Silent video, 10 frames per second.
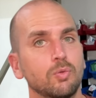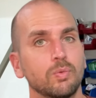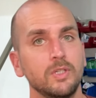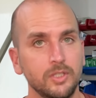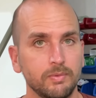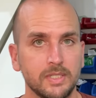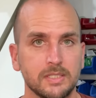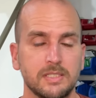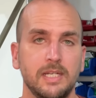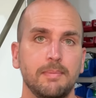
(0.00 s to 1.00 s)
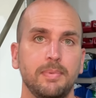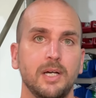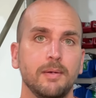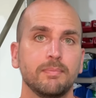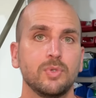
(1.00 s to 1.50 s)
really want to step
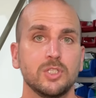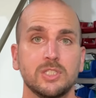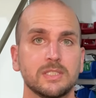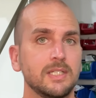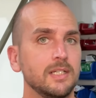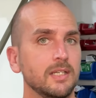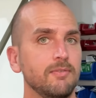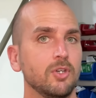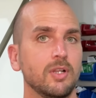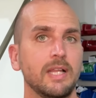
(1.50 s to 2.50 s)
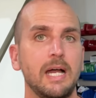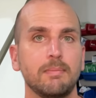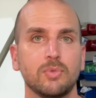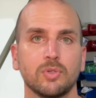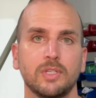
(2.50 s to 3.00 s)
up, which is going to give you a
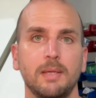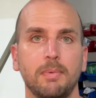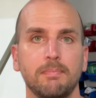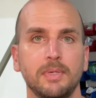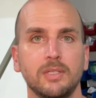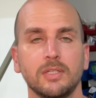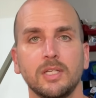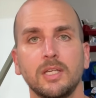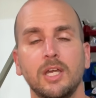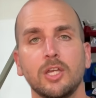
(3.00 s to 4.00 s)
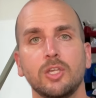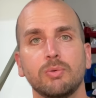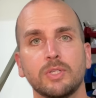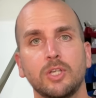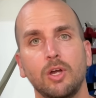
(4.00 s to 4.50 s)
lot more capability, you
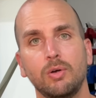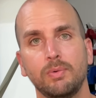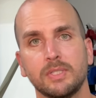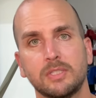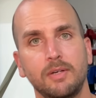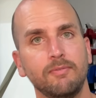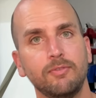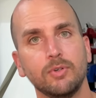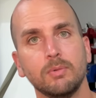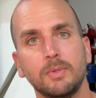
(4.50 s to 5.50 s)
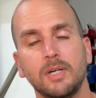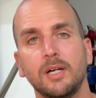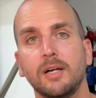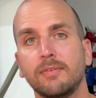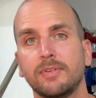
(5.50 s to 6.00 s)
would go with some form
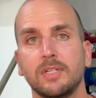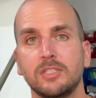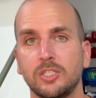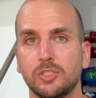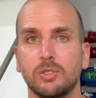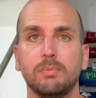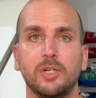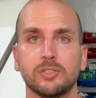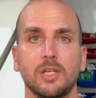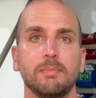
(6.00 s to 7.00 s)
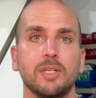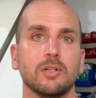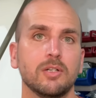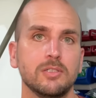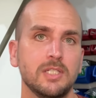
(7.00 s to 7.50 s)
of digital multimeter
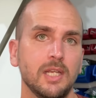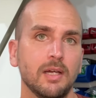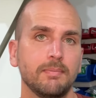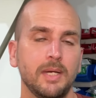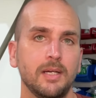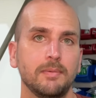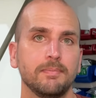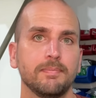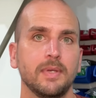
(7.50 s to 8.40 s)
or DMM.